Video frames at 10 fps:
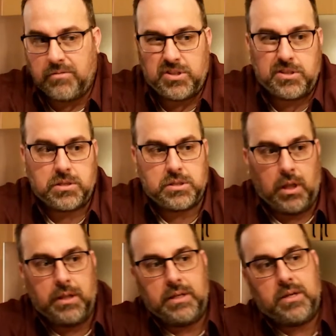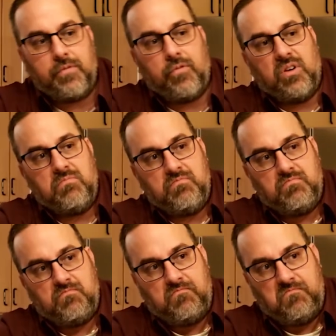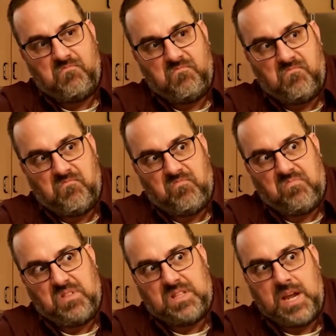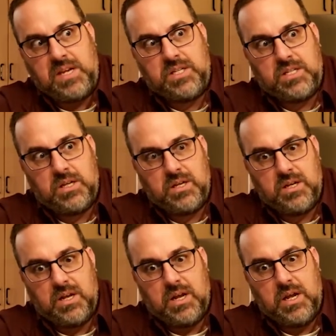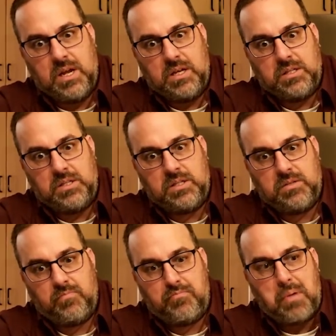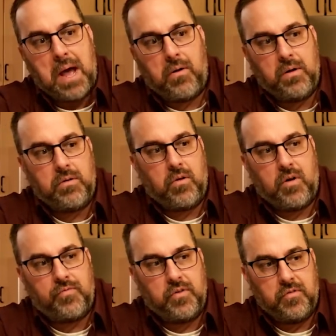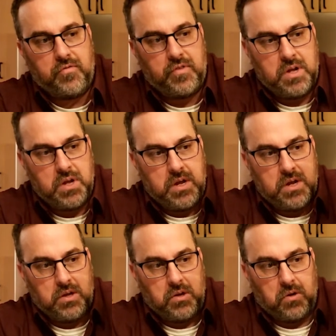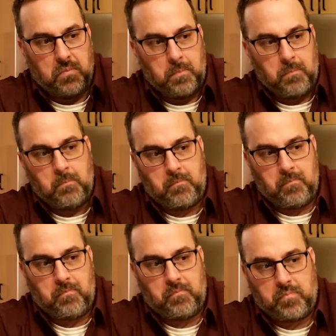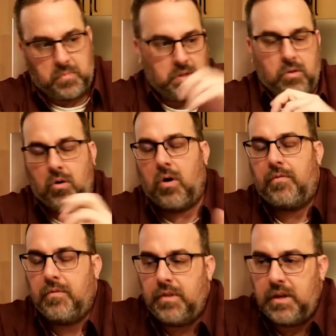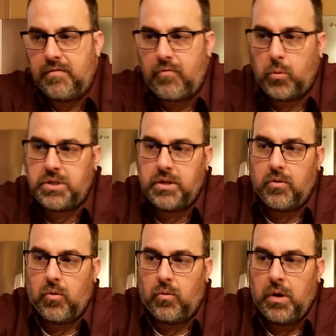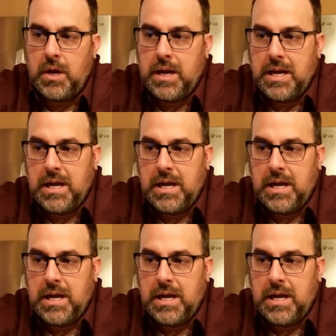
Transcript: it gives us a slightly different taste and palate off of, you know, off of the 14-year-old.